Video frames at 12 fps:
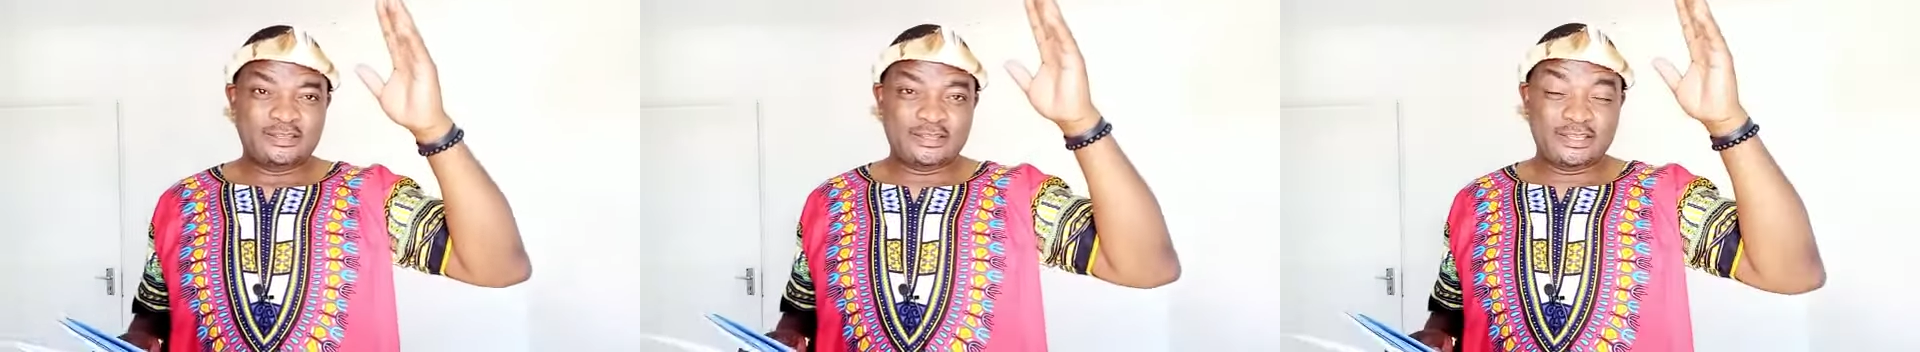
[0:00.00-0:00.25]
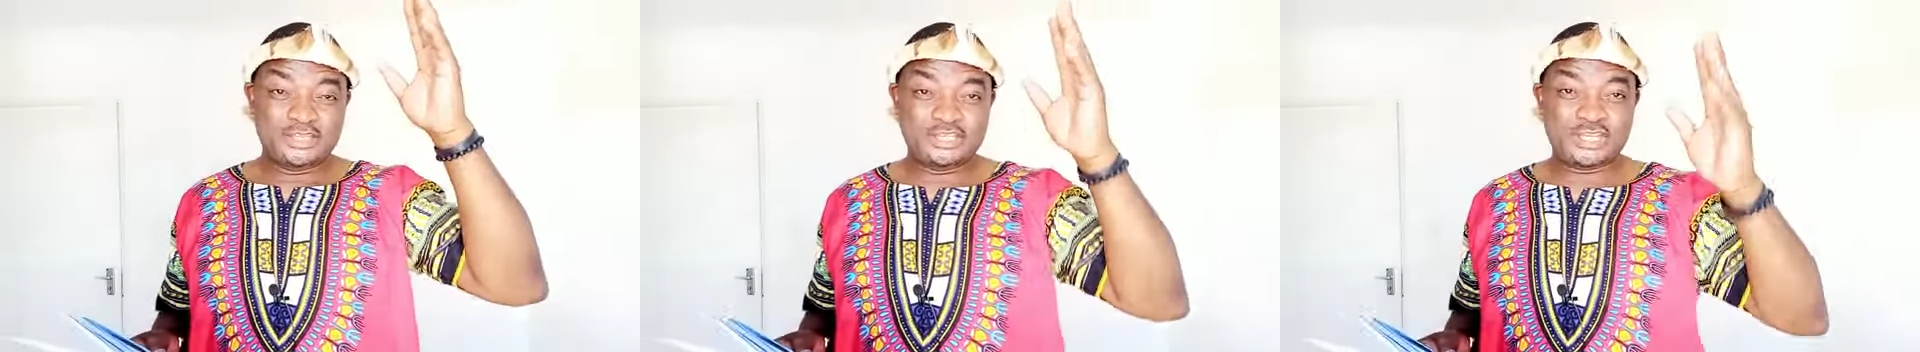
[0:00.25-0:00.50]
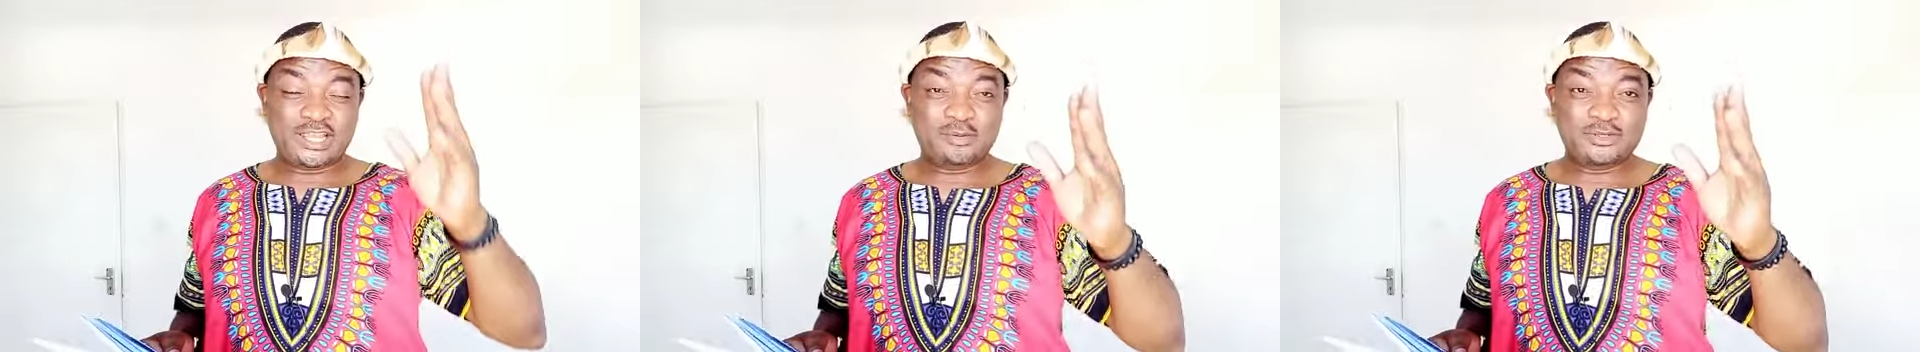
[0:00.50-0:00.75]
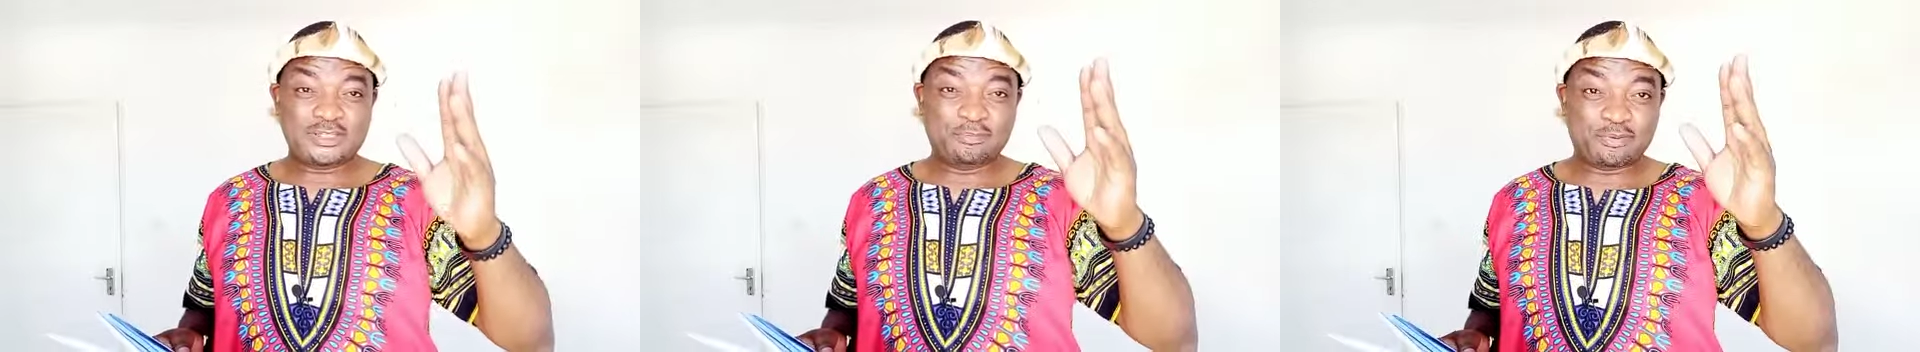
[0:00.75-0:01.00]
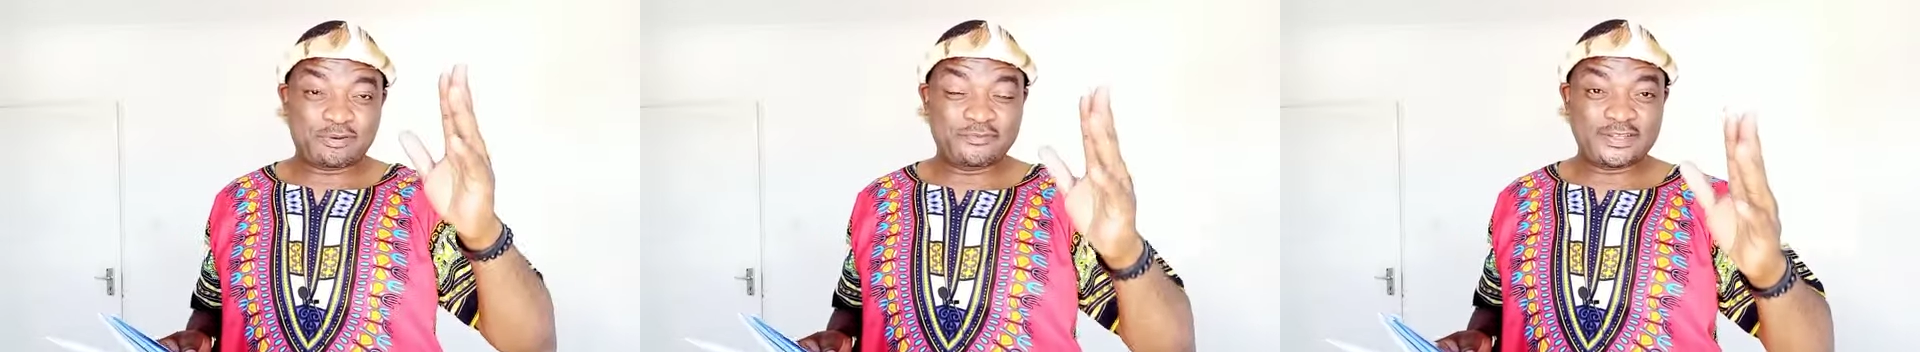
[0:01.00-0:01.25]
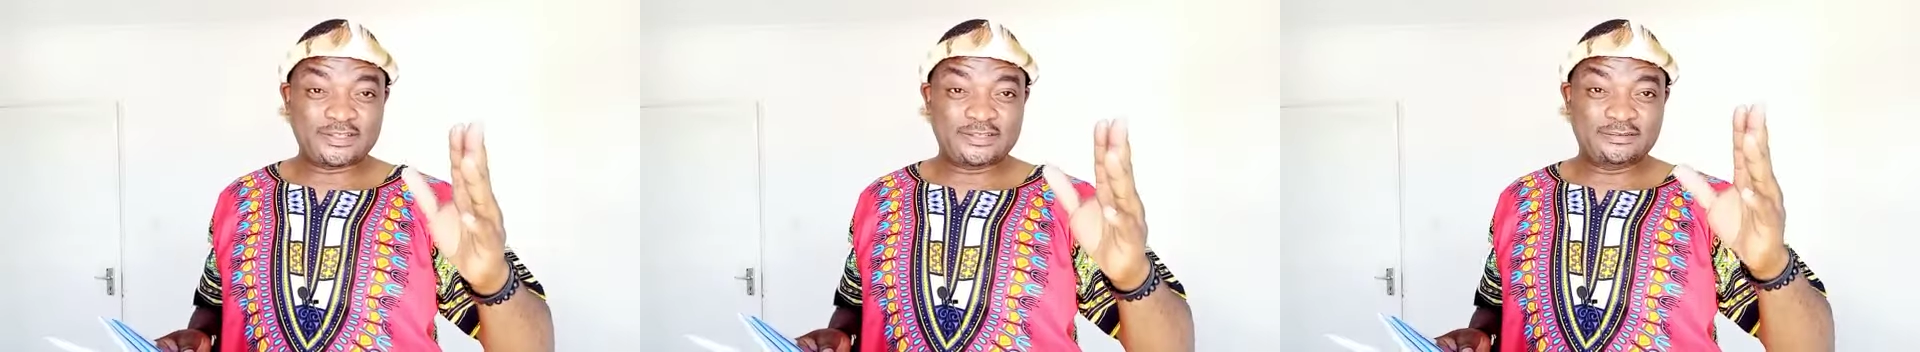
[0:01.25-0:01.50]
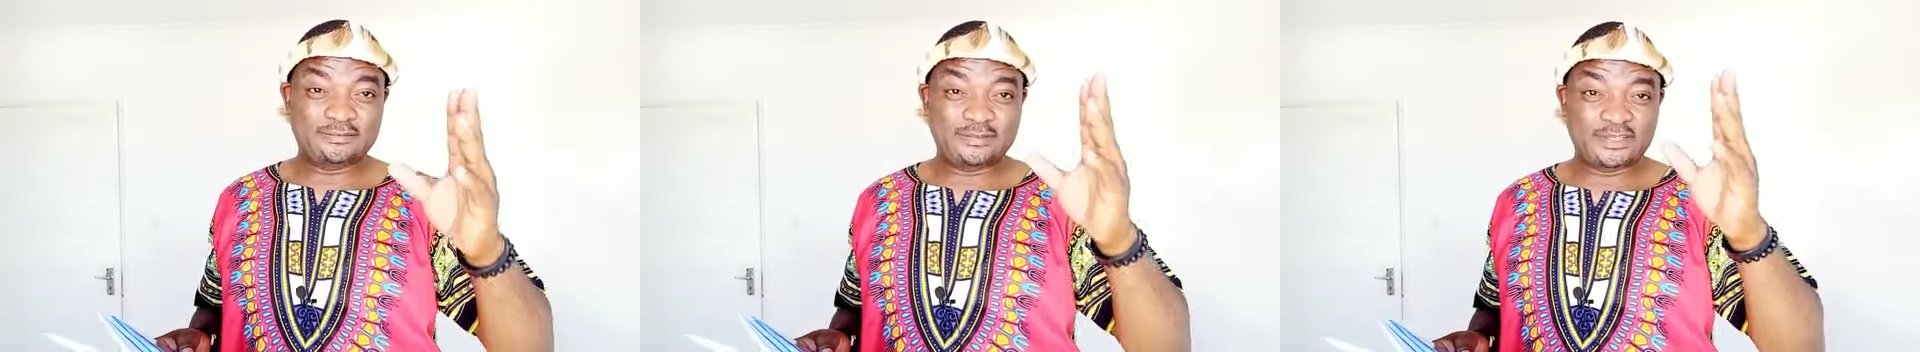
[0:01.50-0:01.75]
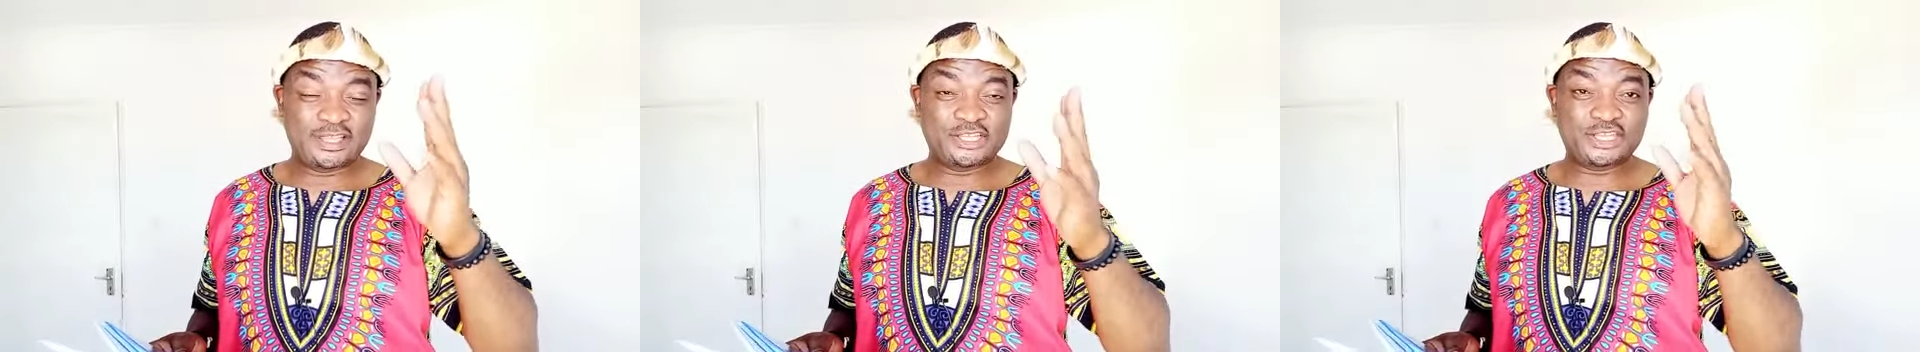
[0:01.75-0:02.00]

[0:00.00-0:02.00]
King Shaka was a prophet. King